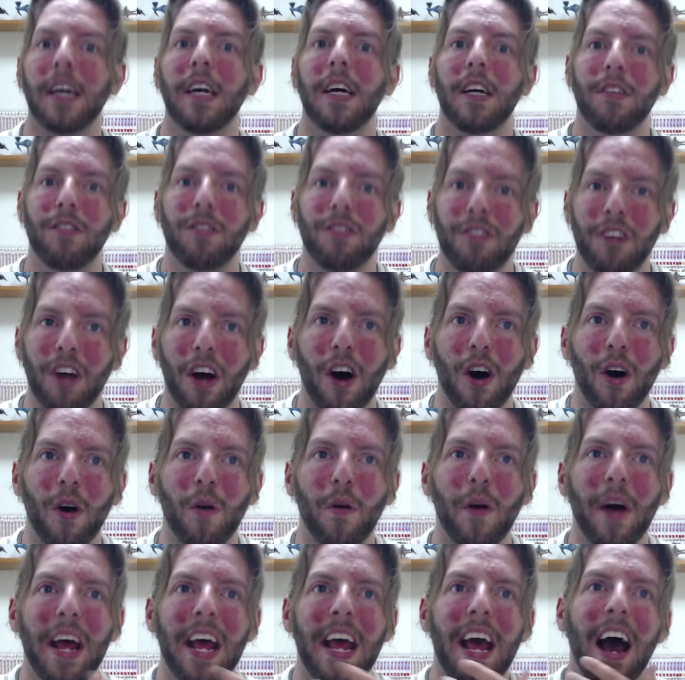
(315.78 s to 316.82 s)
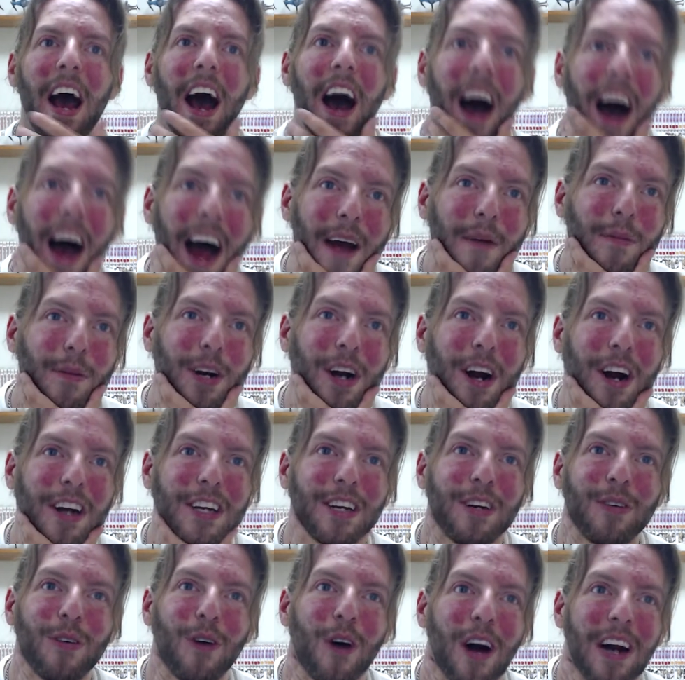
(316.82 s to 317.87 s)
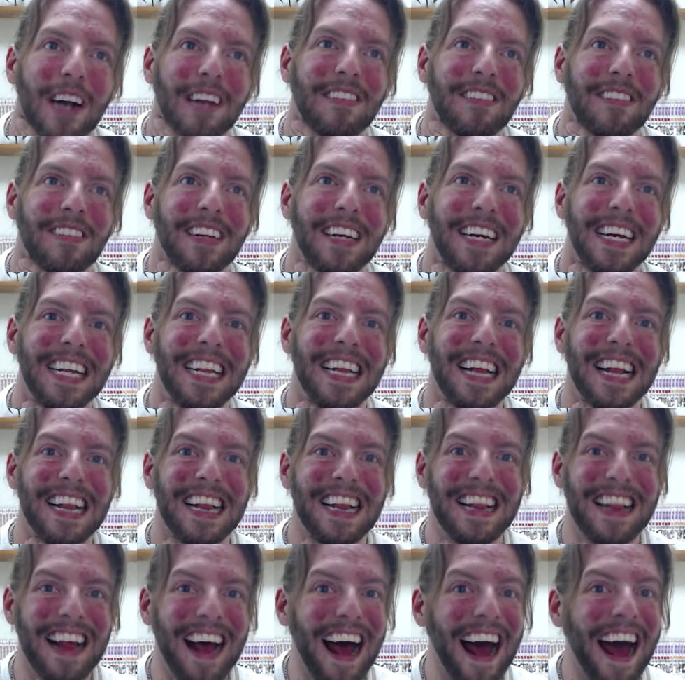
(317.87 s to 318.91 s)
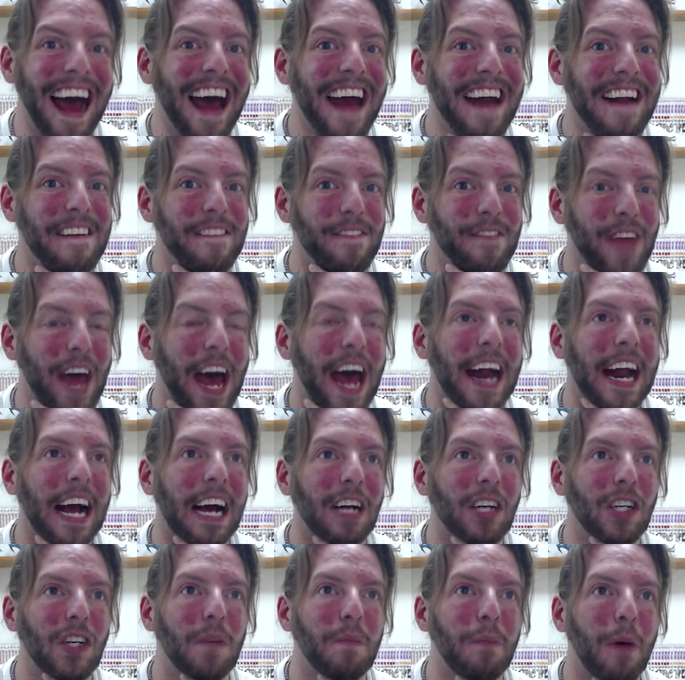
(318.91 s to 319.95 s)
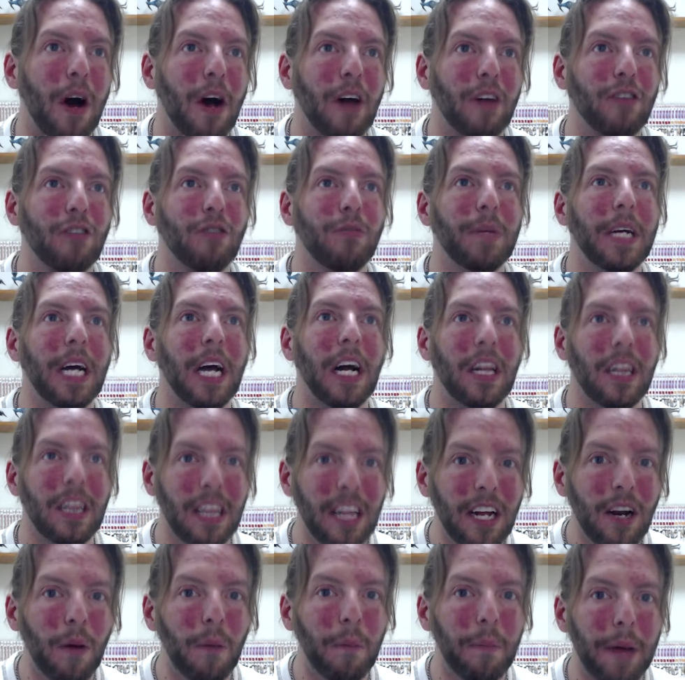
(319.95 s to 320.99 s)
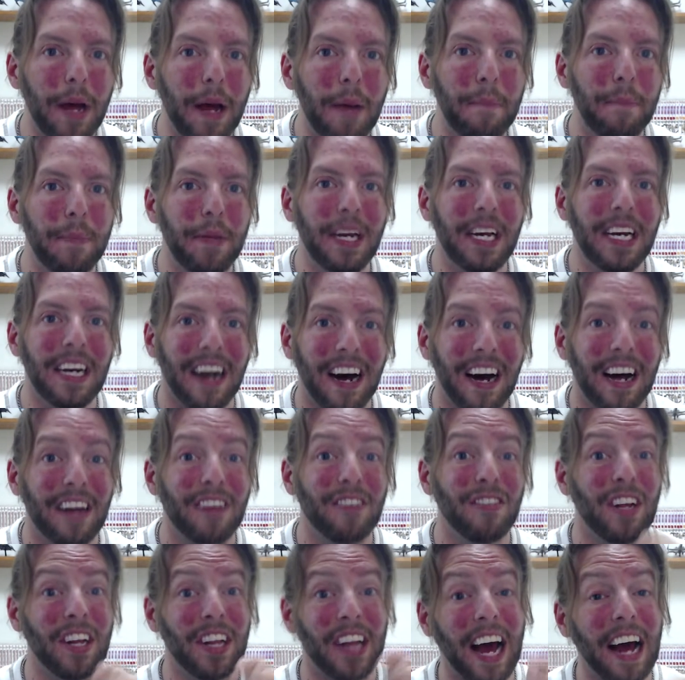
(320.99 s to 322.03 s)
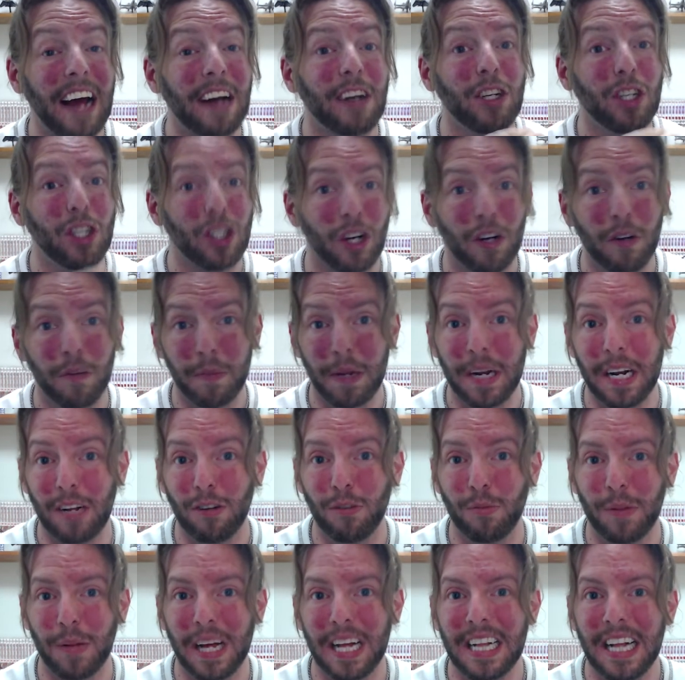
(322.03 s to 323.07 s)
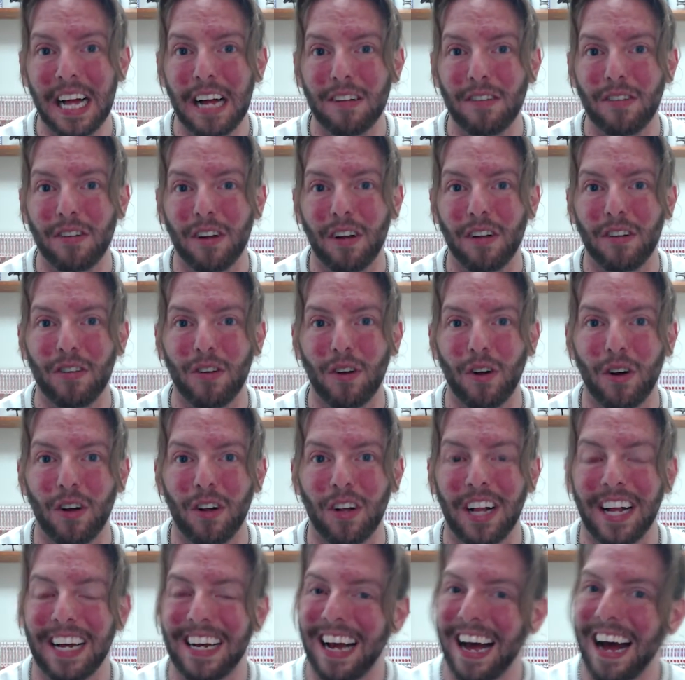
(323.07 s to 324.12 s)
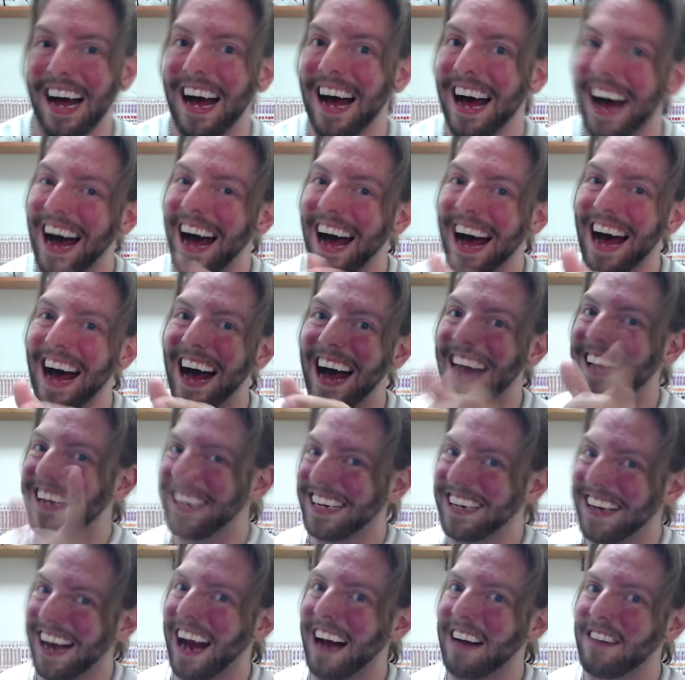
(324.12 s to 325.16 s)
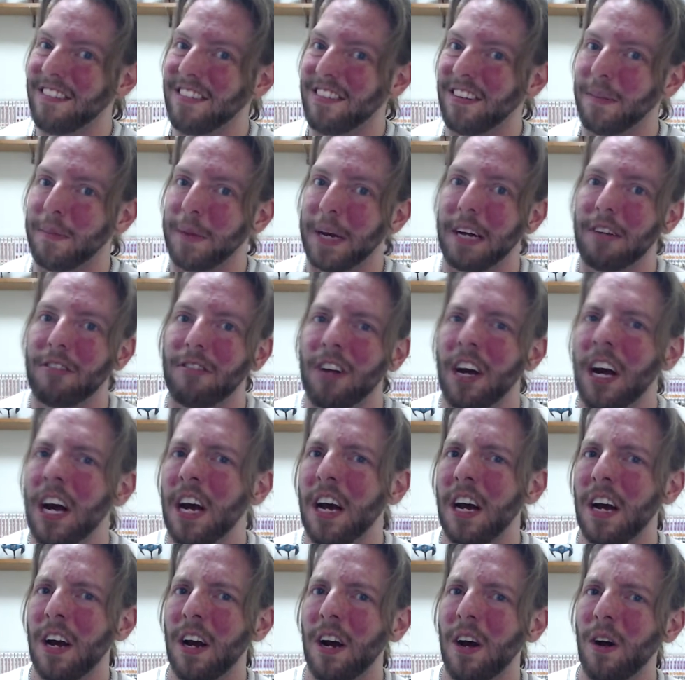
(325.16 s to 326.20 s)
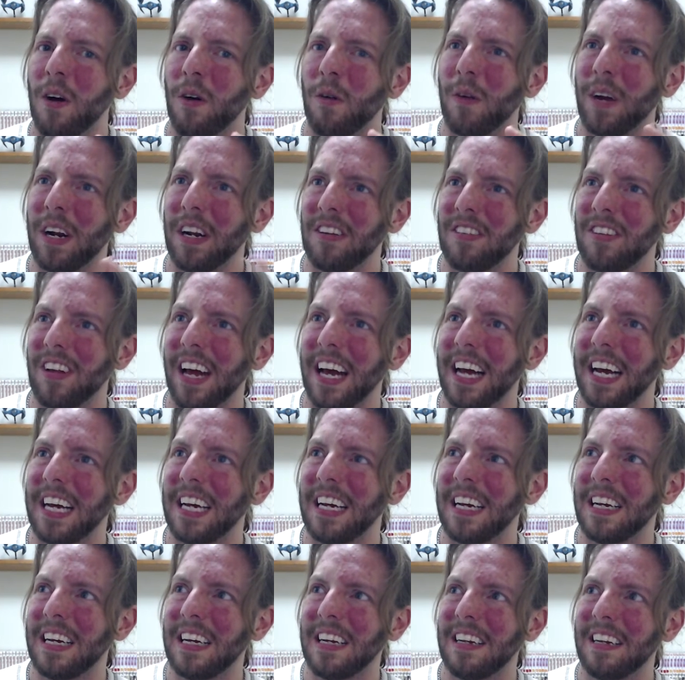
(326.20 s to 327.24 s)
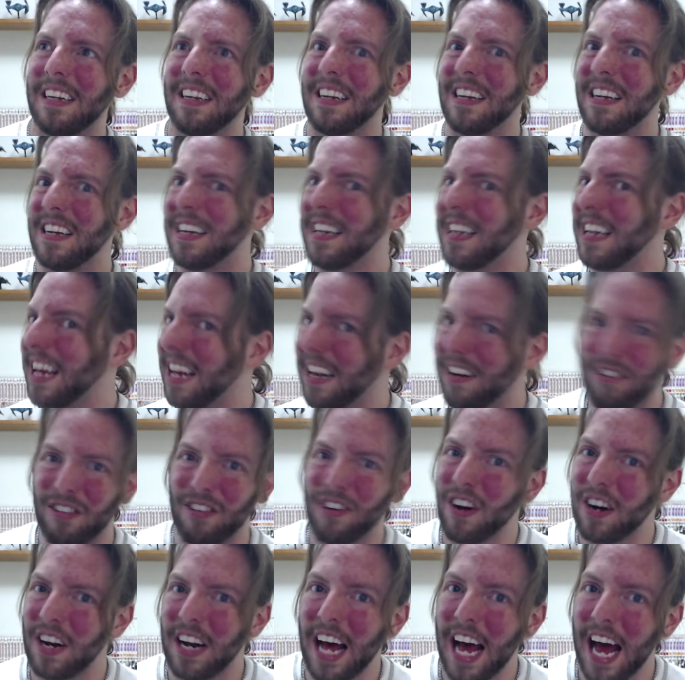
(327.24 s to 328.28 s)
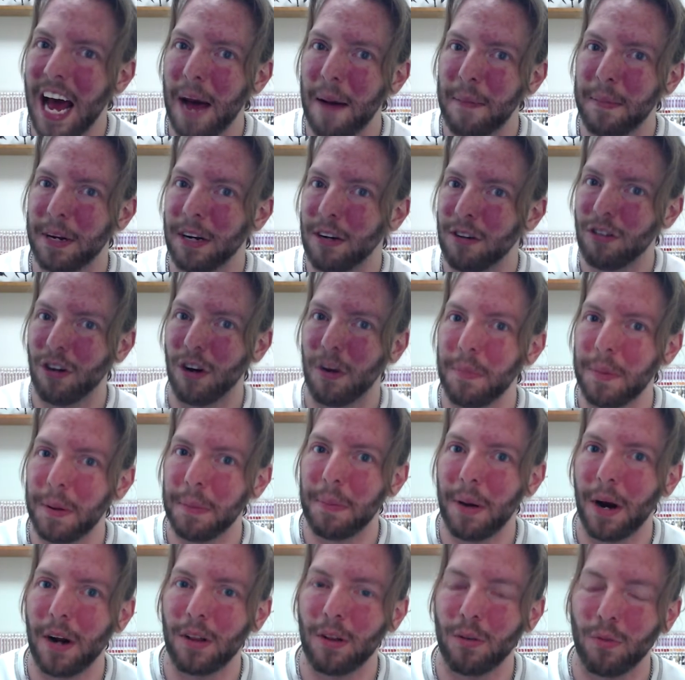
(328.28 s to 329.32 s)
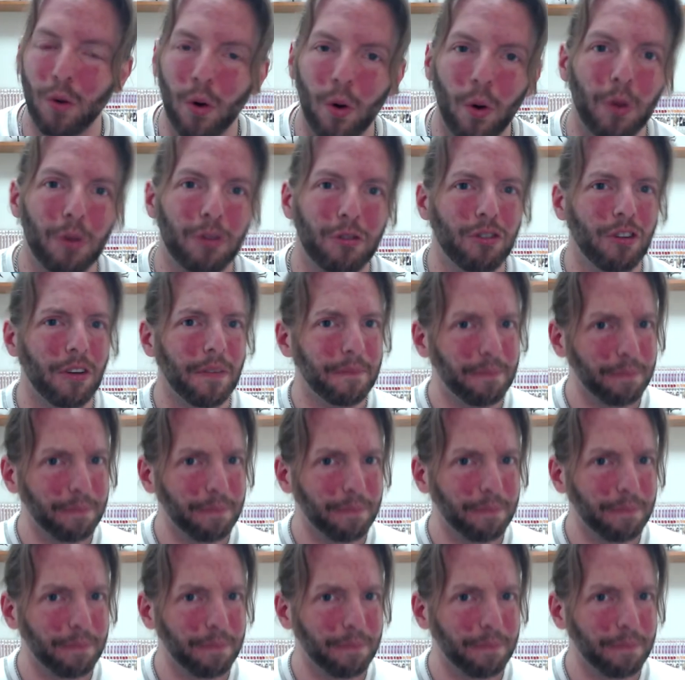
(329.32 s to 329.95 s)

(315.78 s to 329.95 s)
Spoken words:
So I would argue, honestly, that that actually bothers me a little bit, because that should have been explained. That's sort of like a, ha-ha, gotcha, bitch. When it's like, that shouldn't have happened. It should have been part of the rules.